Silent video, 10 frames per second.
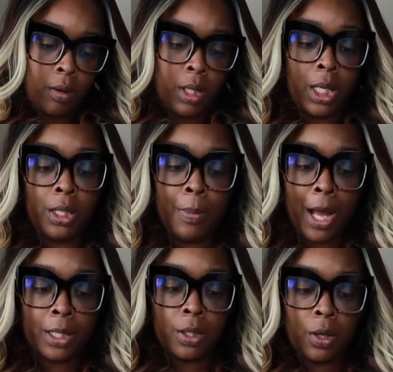These
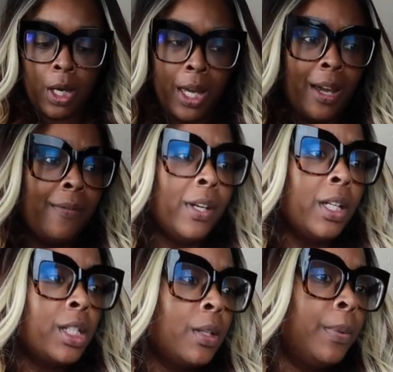boxes are
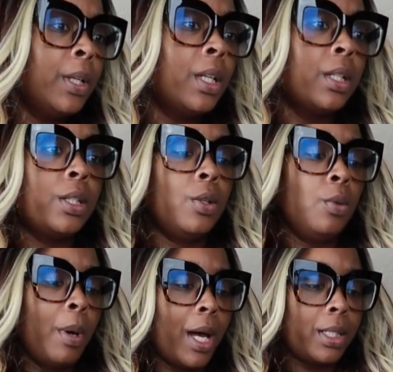heavy and she put it in
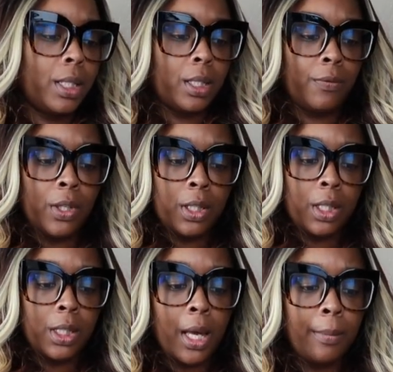two boxes. If this
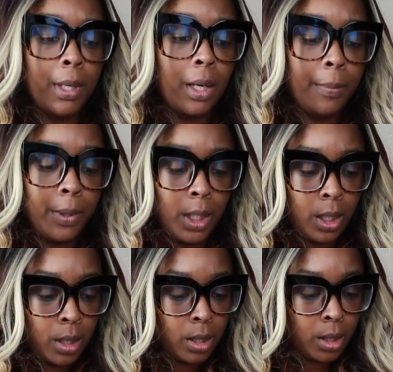the same company.